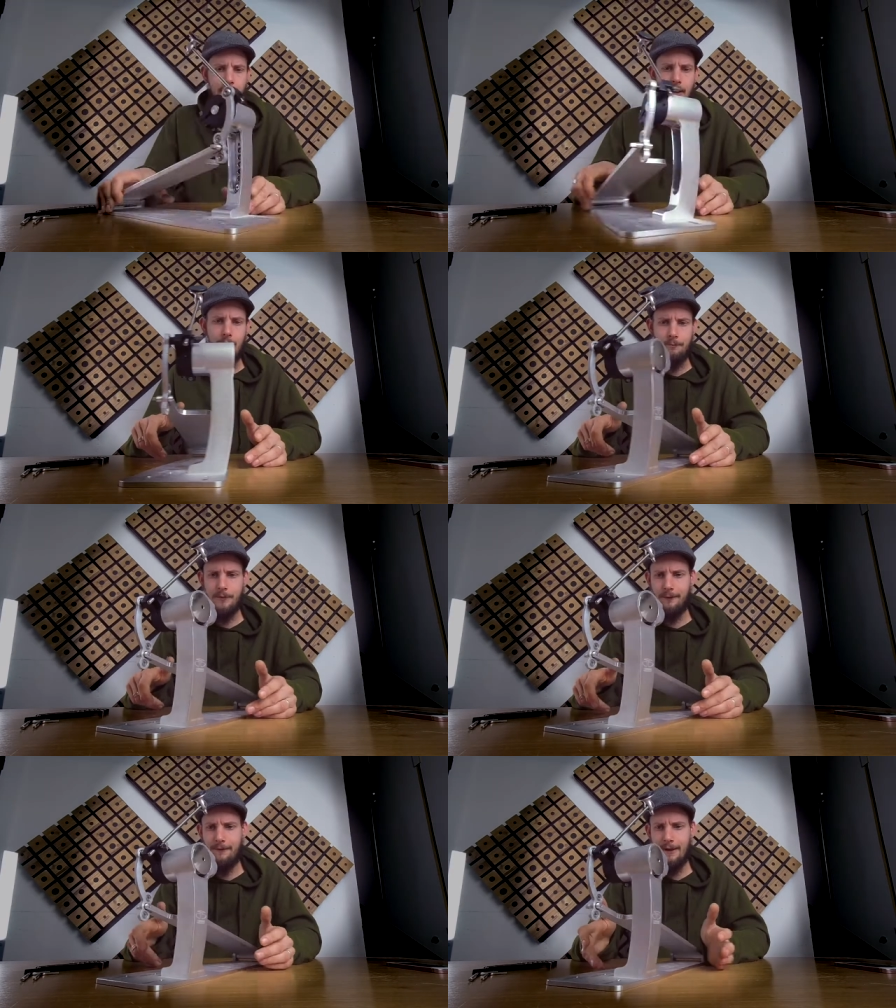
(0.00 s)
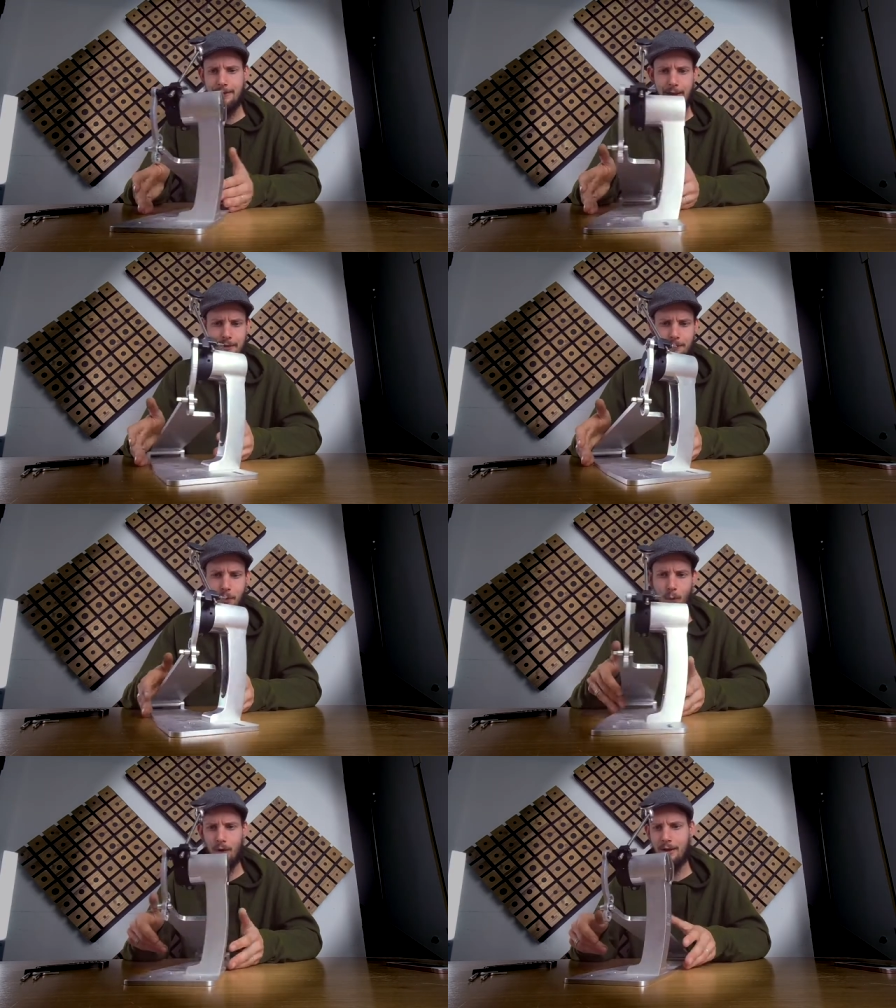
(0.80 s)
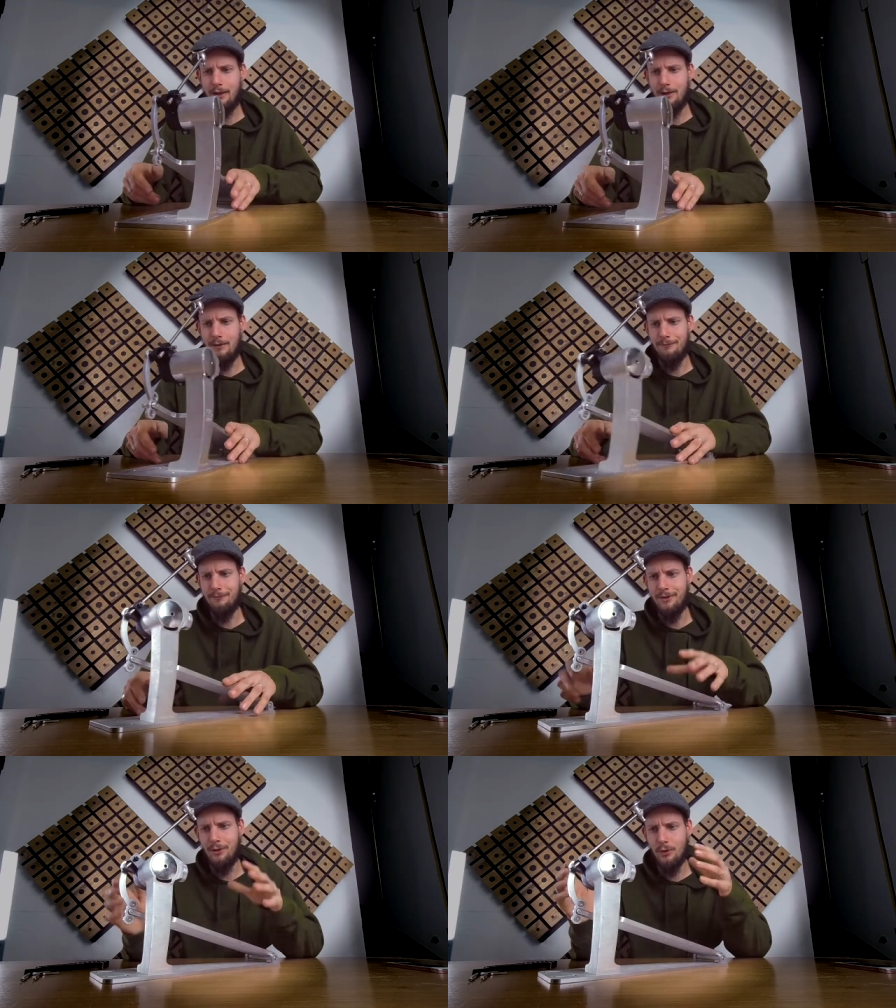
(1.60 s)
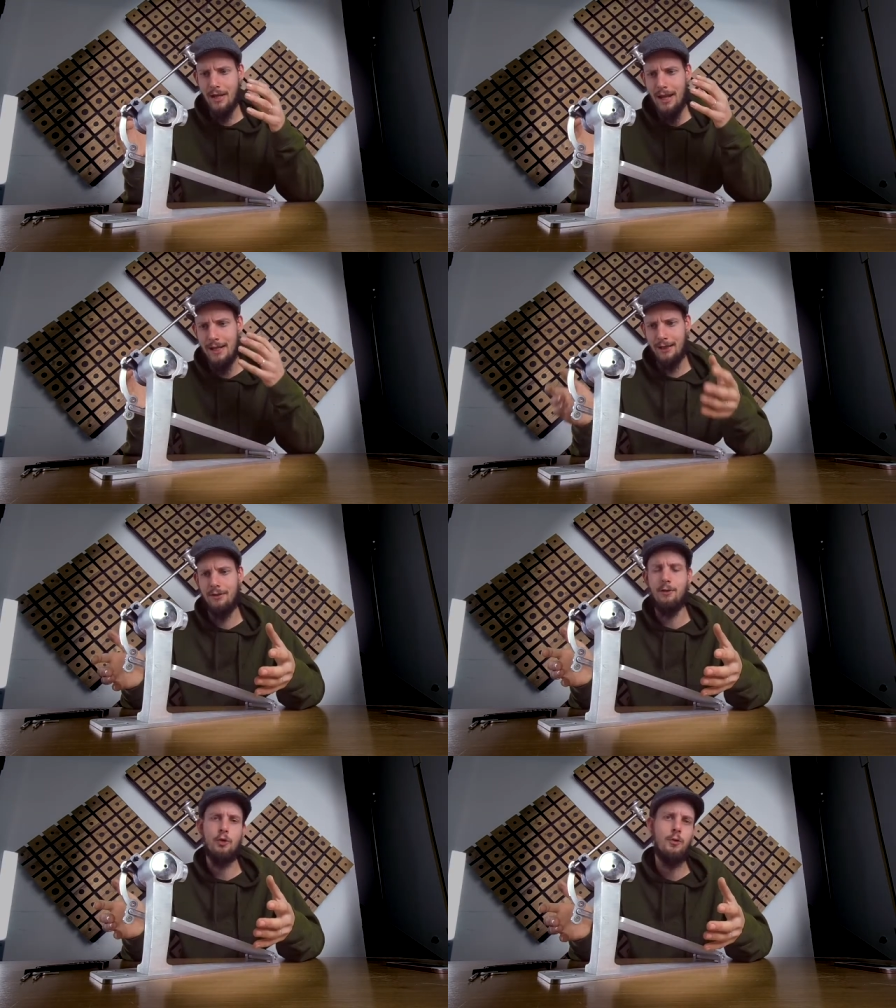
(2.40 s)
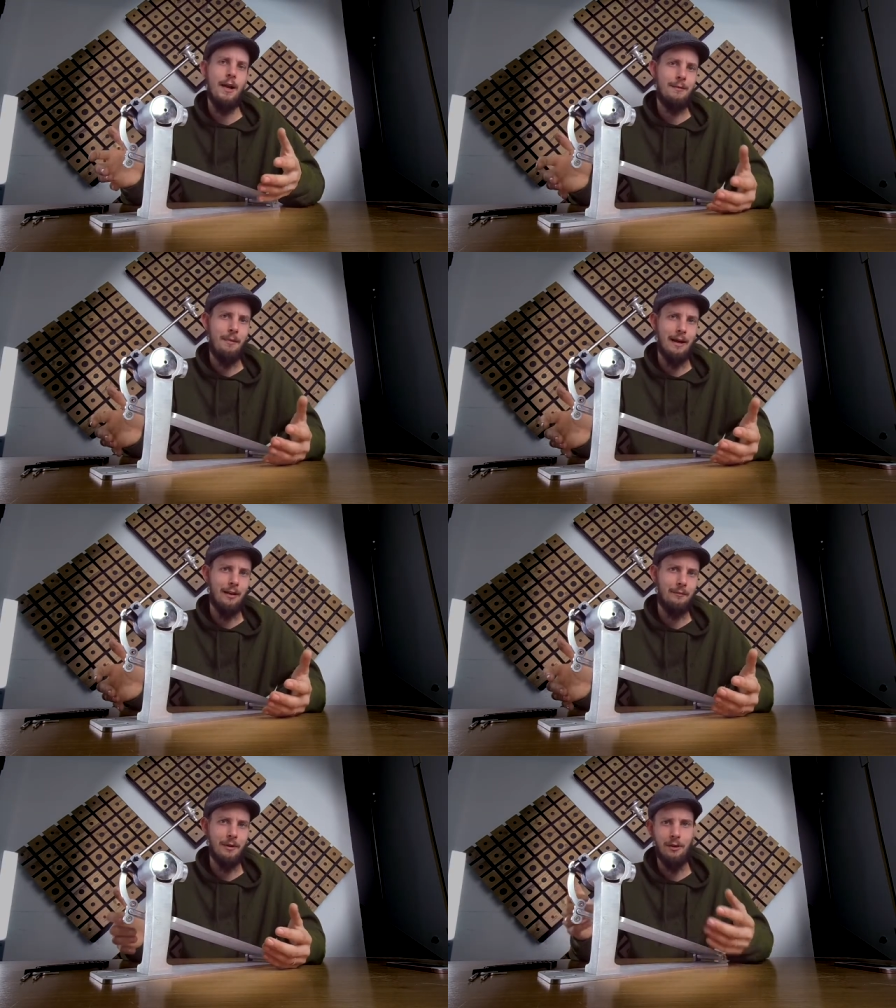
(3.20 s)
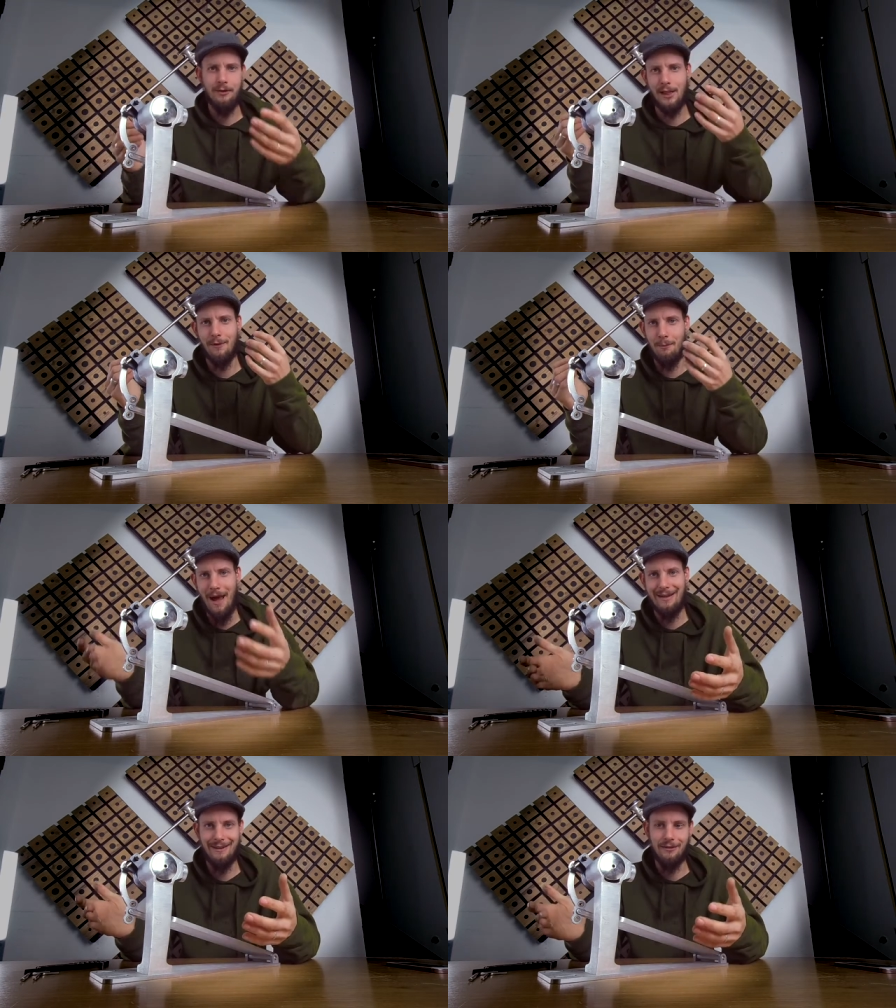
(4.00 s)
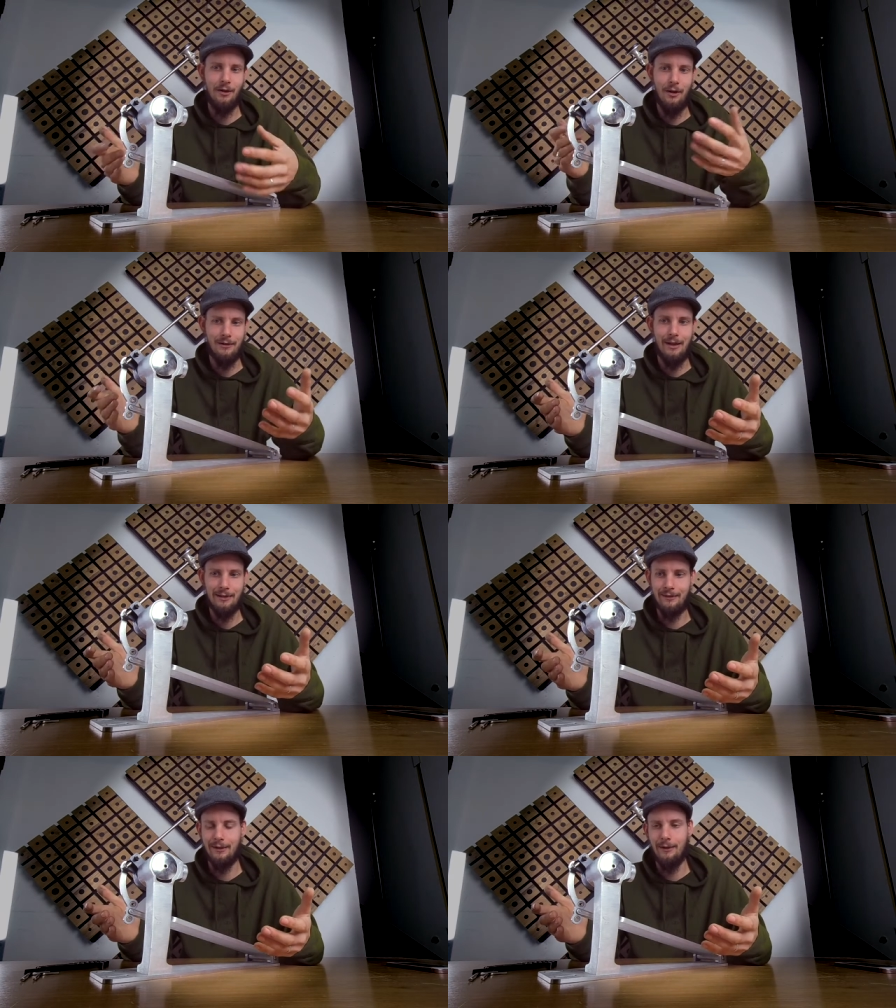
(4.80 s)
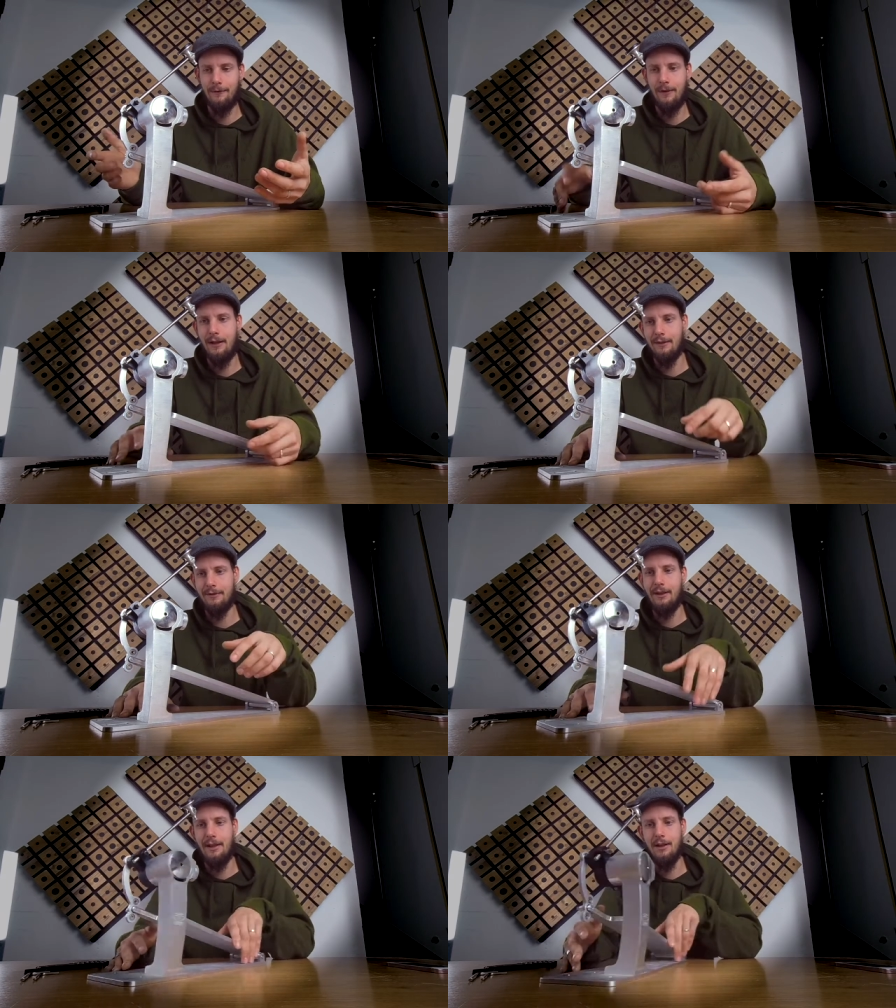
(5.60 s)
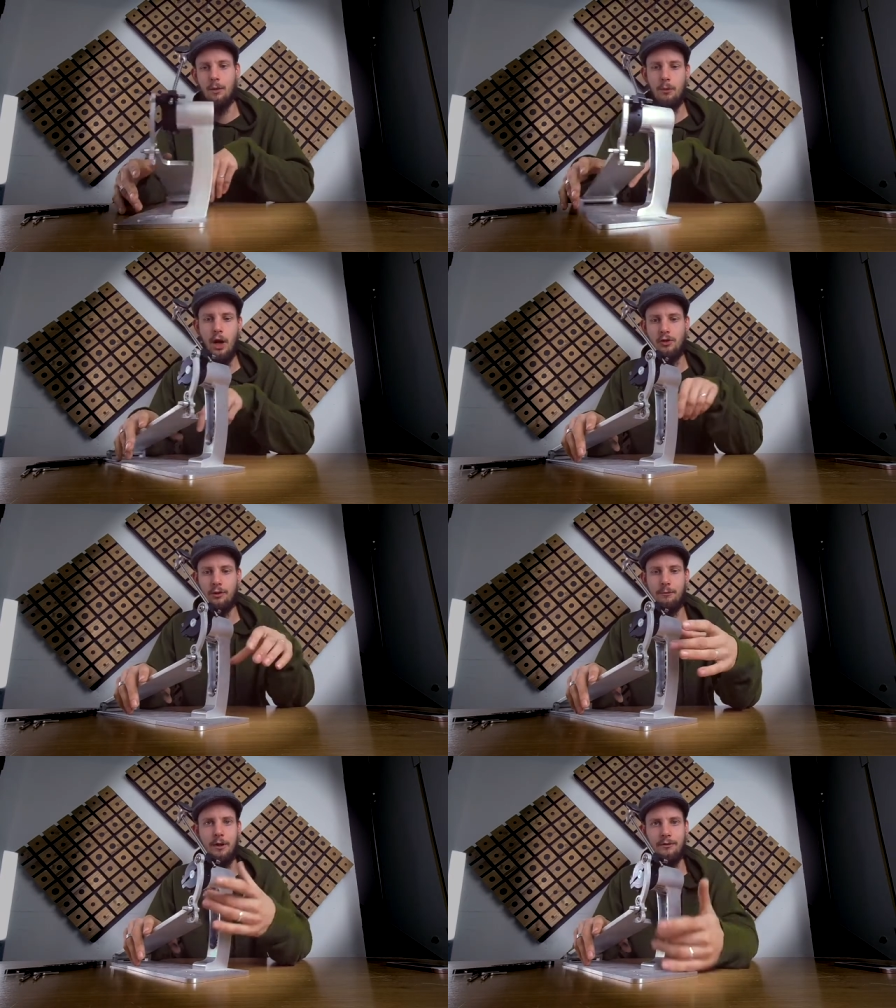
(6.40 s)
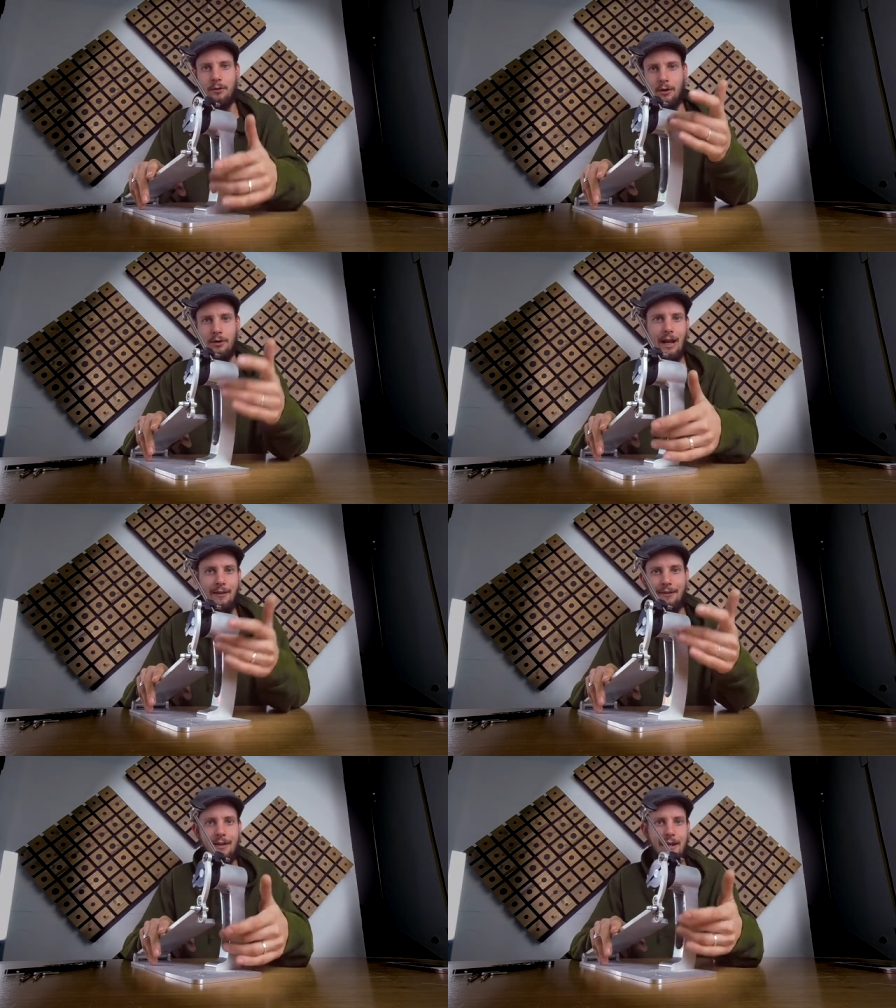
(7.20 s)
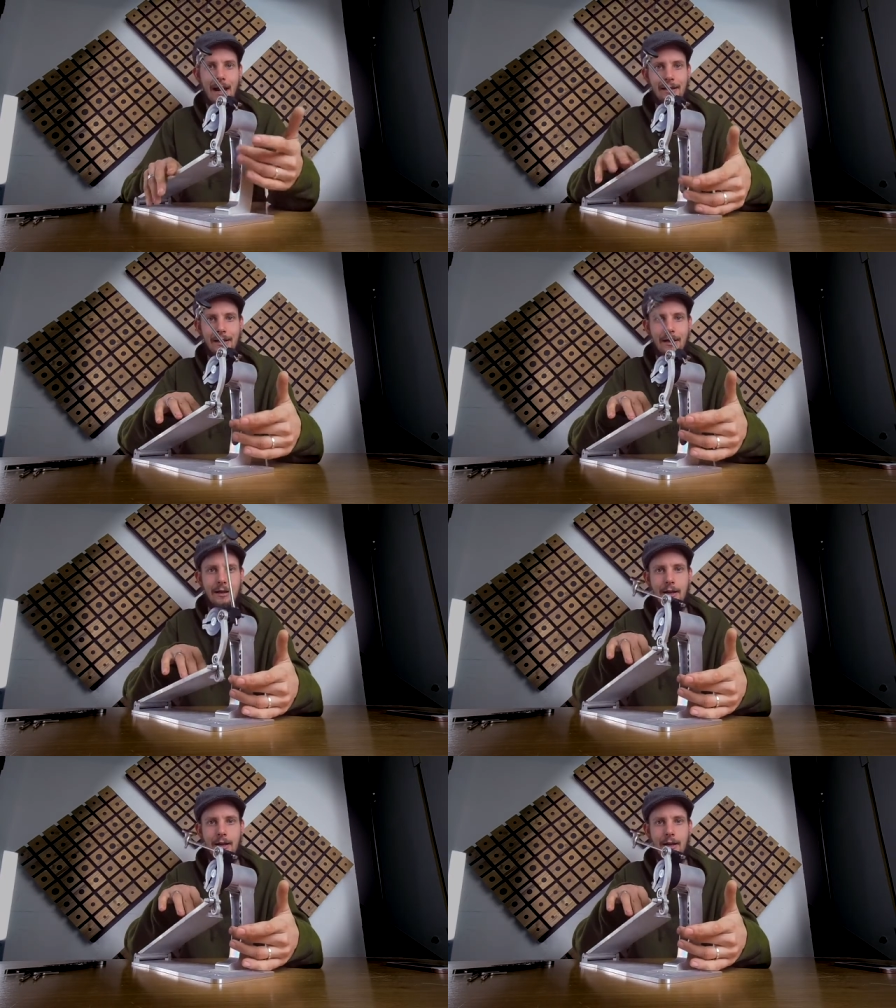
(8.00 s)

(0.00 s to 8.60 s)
The thing that's probably unique to trick pedals, because they have a patent on that stuff, is the compression spring. So you can't see any